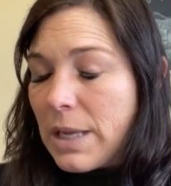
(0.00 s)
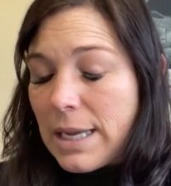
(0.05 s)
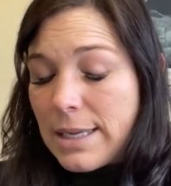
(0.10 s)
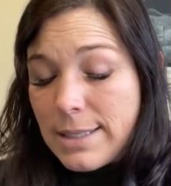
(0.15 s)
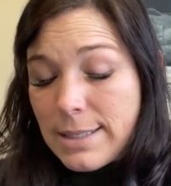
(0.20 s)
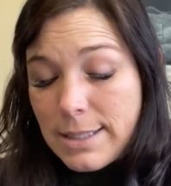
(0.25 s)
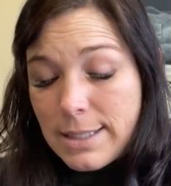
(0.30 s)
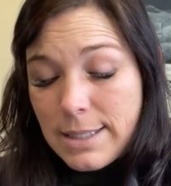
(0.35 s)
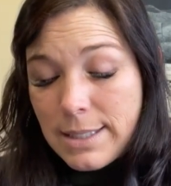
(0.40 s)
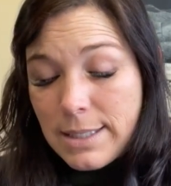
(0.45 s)

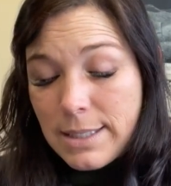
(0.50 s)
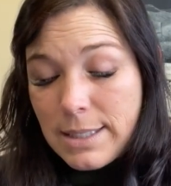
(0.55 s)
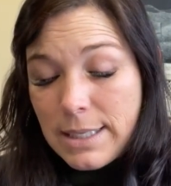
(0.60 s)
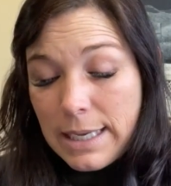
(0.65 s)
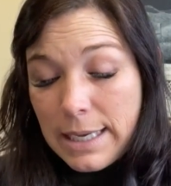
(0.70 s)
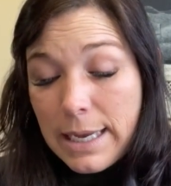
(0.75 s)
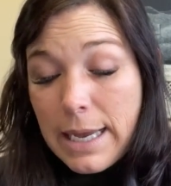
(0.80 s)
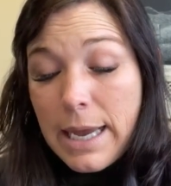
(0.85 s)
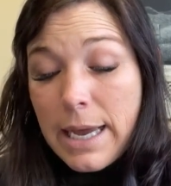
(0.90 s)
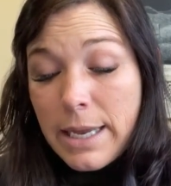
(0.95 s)

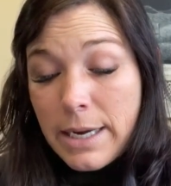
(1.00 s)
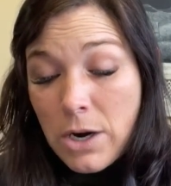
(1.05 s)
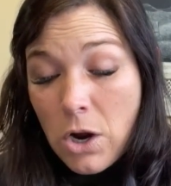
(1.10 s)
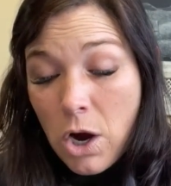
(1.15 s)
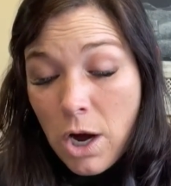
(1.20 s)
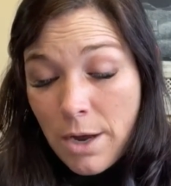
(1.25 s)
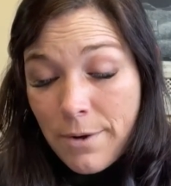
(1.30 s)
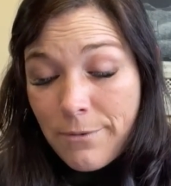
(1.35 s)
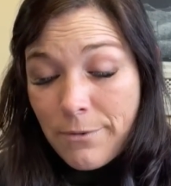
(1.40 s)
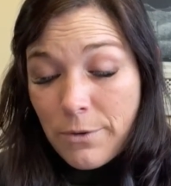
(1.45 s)
sent an
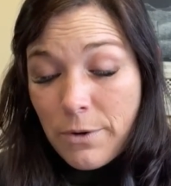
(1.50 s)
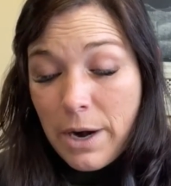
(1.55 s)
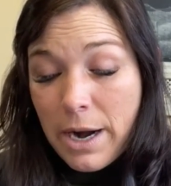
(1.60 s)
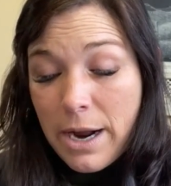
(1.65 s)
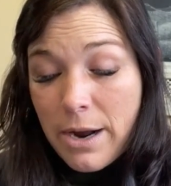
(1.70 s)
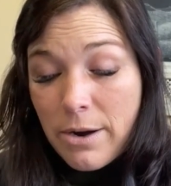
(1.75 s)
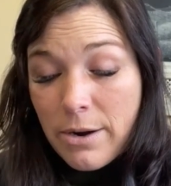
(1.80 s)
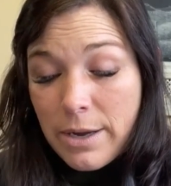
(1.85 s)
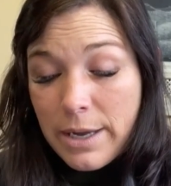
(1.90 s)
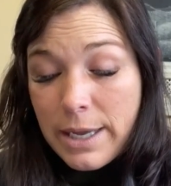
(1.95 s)
offer
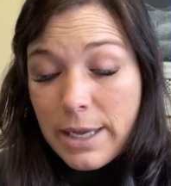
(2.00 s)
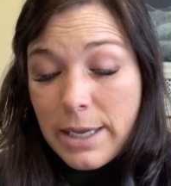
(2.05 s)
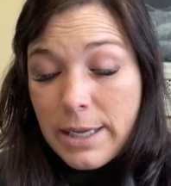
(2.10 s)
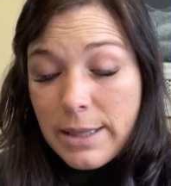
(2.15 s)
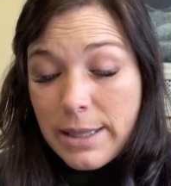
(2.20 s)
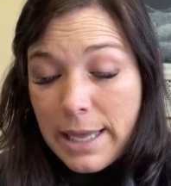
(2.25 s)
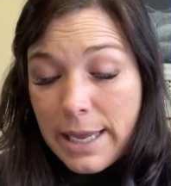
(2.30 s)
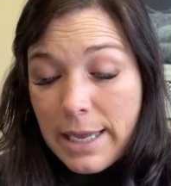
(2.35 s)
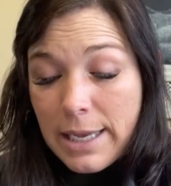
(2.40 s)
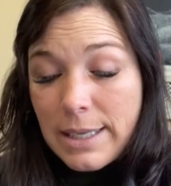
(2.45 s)
out and they